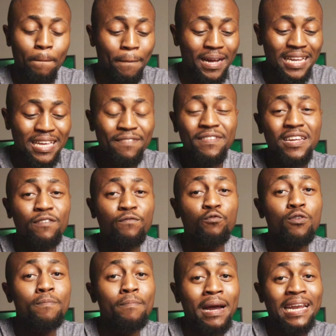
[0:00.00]
But even
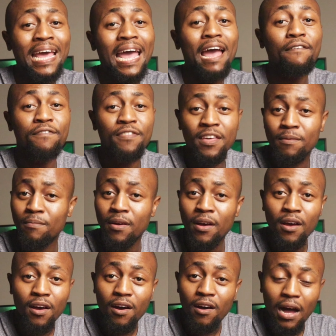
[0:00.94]
if we might have them
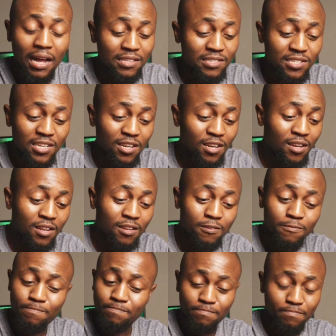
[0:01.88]
until
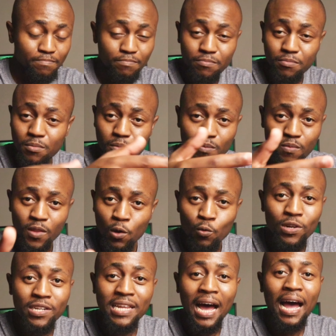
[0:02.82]

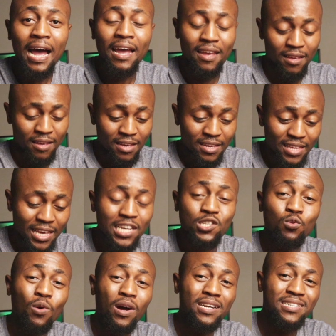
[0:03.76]
we die,
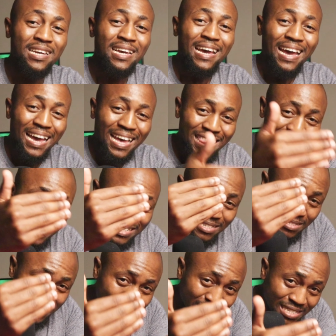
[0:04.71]
guess what? At the
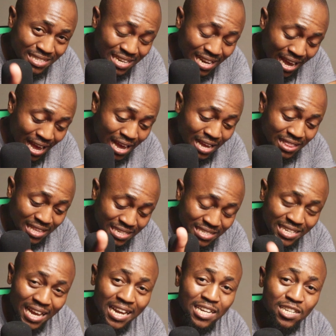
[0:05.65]
t- at the
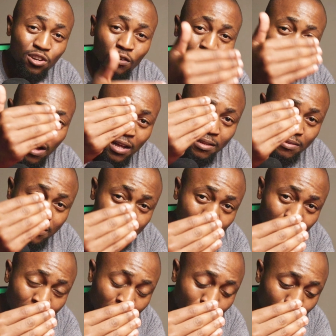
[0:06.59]
date of our
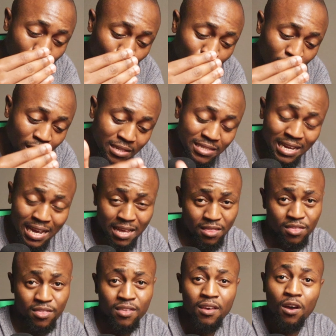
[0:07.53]
um, of our
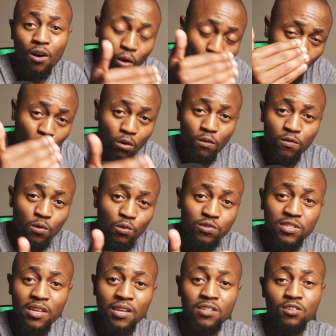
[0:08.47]
death, all of
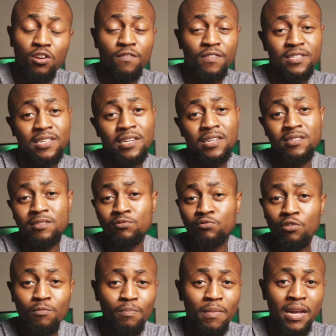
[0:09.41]
those things all of a sudden do
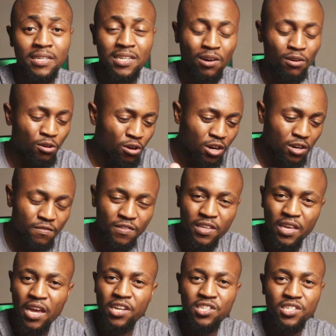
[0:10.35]
not matter. Our
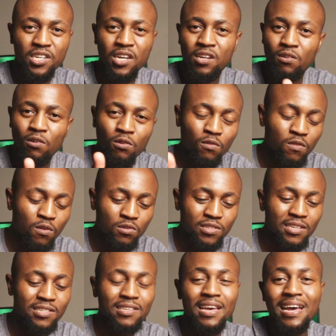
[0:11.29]
qualification, all of those
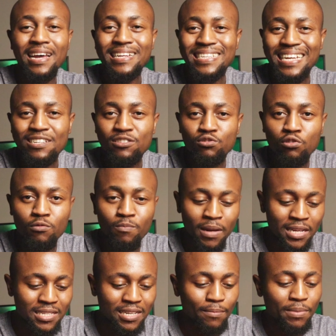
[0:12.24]
things, they do not
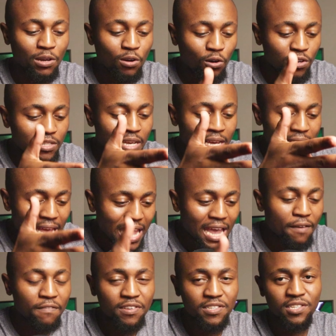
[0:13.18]
matter because
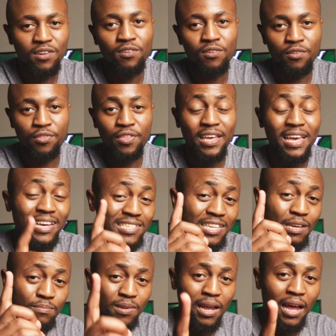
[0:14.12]
every single thing
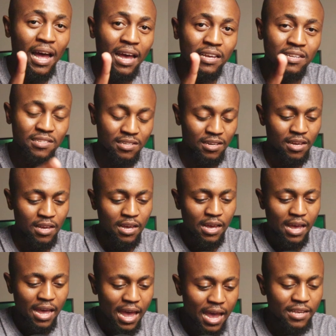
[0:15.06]
except Christ
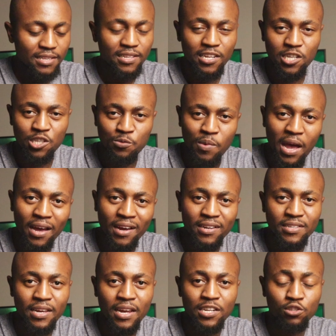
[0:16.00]
has an
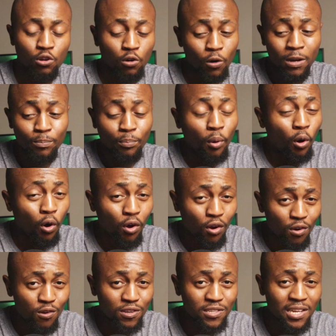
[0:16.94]
expiry date. So when
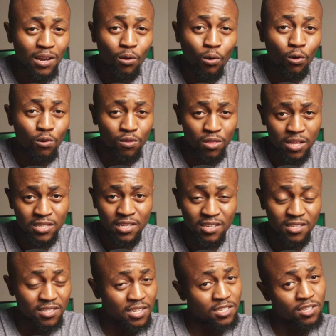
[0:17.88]
Paul looks at all of these
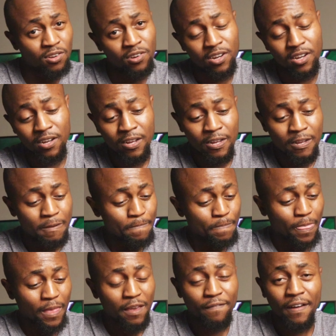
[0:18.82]
things, he says, "Look."
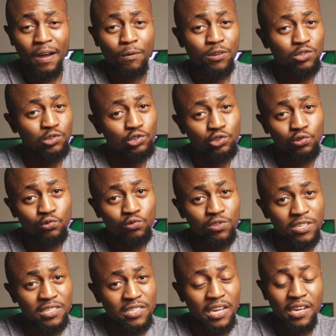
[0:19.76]
If I were to
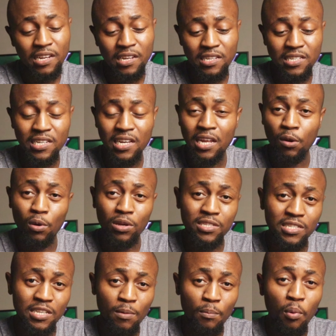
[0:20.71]
choose eternity and
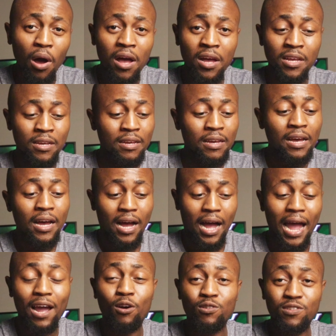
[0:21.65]
what's temporary,
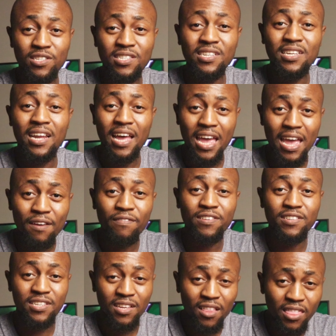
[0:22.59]
I consider
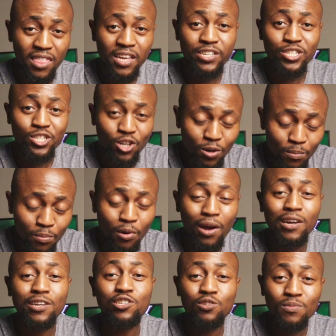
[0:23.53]
every single thing
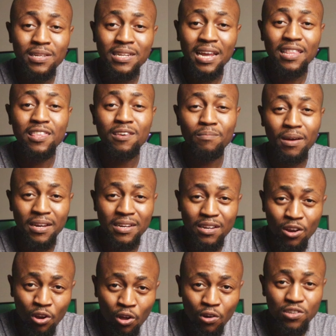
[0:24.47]
temporary to be nothing
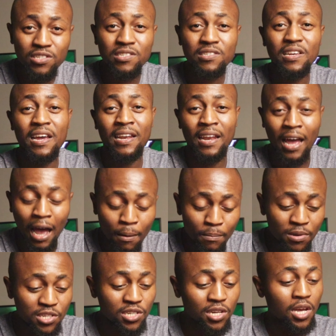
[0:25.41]
but loss and
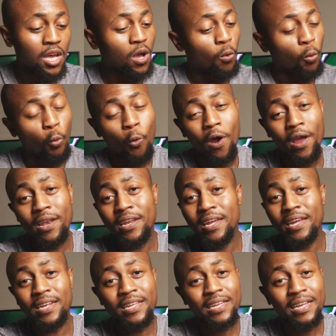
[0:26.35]
rubbish when
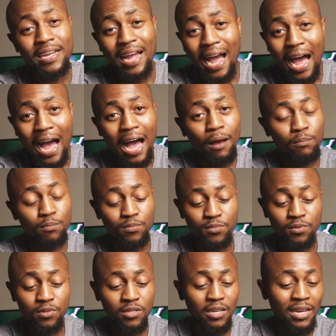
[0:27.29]
it
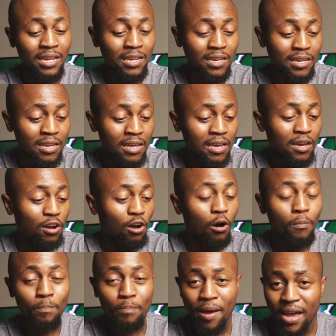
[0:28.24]
comes in
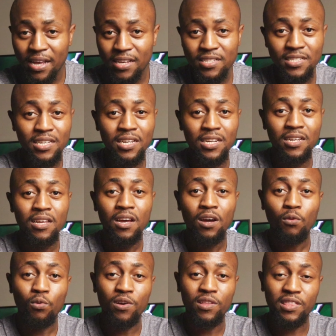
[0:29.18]
comparison
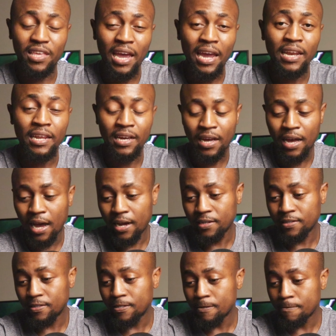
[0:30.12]
with gaining
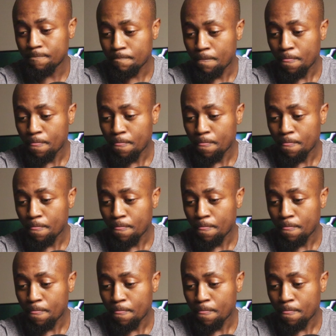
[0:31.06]
Christ.